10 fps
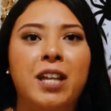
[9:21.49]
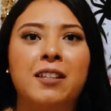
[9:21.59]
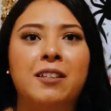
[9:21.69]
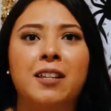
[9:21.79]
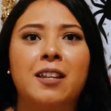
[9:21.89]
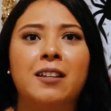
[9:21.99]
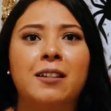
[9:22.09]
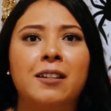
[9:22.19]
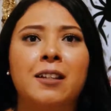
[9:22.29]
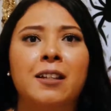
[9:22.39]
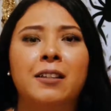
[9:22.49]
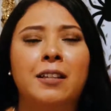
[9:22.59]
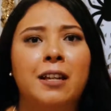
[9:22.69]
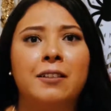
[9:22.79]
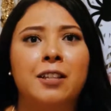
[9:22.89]
anything
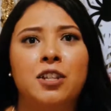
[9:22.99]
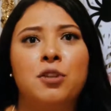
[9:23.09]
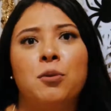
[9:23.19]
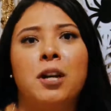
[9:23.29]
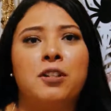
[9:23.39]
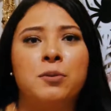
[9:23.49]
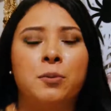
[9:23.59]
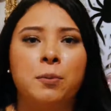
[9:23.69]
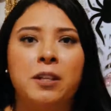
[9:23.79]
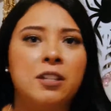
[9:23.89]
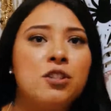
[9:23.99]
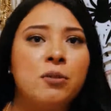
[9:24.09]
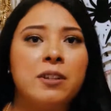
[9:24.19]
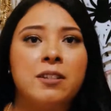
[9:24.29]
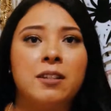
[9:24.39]
that I think you guys will be
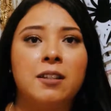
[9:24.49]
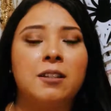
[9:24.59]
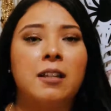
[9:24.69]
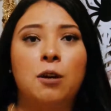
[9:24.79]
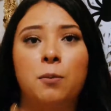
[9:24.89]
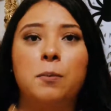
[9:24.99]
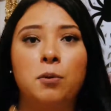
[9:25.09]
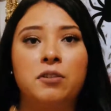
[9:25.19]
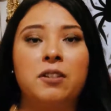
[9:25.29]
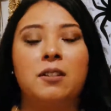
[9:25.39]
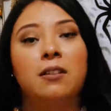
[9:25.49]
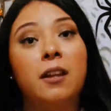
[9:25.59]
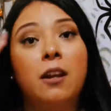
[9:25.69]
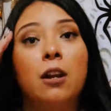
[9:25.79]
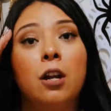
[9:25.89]
interested in I'll be posting it
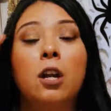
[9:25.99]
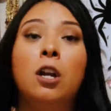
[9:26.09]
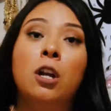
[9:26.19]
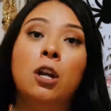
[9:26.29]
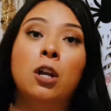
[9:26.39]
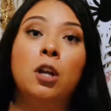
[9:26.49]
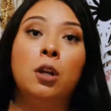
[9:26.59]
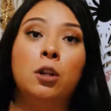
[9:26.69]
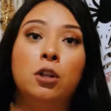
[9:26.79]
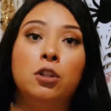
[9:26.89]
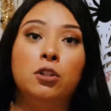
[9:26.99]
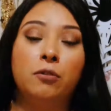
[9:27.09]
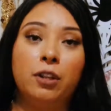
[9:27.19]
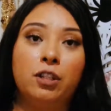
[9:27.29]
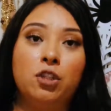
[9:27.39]
there don't
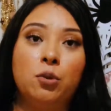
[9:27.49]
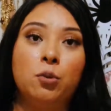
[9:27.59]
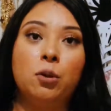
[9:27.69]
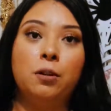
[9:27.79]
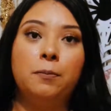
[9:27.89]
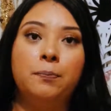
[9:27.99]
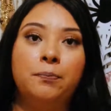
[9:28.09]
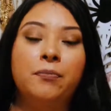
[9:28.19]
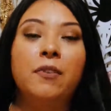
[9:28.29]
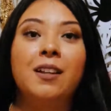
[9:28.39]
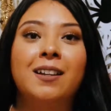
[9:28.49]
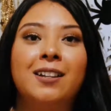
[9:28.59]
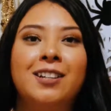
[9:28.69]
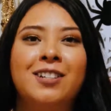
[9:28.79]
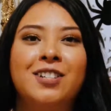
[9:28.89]
forget to um,
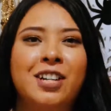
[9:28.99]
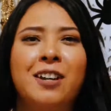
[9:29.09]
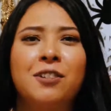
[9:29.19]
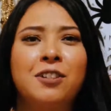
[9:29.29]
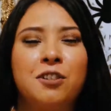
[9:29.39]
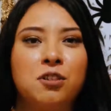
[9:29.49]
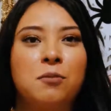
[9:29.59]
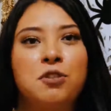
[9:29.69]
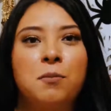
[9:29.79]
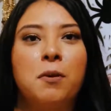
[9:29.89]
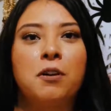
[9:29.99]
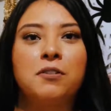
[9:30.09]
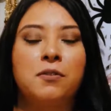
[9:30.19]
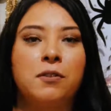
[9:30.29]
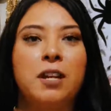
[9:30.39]
check out the description
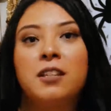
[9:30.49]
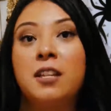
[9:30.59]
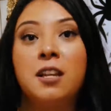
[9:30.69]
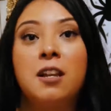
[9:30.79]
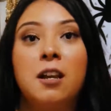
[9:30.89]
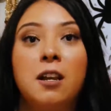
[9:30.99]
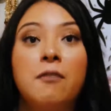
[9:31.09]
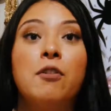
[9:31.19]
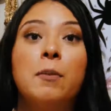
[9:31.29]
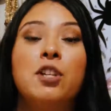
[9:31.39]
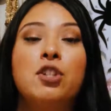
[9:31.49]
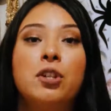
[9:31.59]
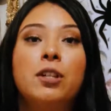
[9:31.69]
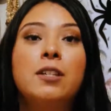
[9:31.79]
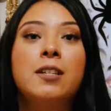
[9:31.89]
box for any
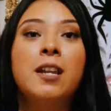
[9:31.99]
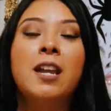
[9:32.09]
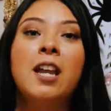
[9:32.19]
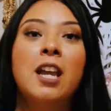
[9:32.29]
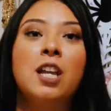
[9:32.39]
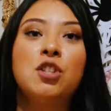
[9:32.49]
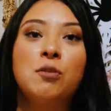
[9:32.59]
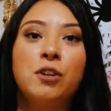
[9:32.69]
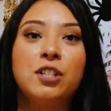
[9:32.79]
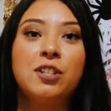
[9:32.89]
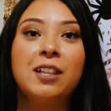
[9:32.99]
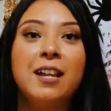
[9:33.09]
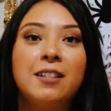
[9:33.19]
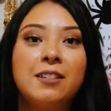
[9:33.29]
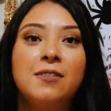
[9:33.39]
information don't forget to
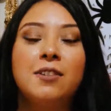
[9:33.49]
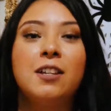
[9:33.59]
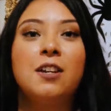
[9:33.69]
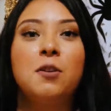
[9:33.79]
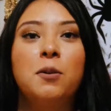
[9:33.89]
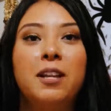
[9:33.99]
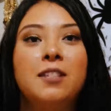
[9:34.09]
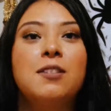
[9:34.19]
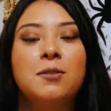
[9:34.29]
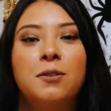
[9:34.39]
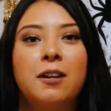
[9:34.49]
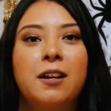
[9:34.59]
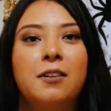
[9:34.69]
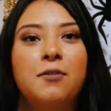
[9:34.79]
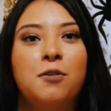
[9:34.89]
like this video and
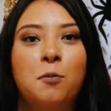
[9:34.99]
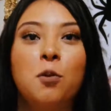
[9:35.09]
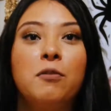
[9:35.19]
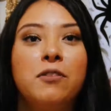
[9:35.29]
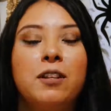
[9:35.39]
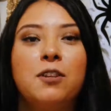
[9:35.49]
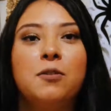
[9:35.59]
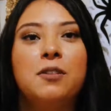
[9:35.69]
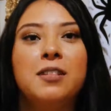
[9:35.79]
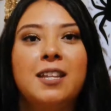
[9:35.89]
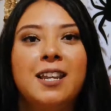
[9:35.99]
subscribe for more videos